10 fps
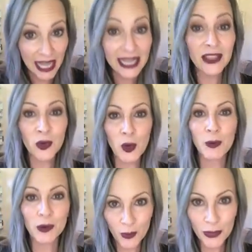like in the
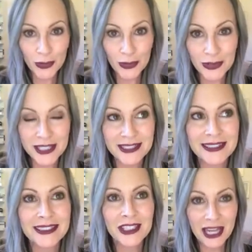corporate world,
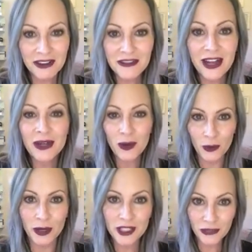you got to find
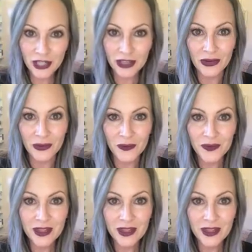what works for you.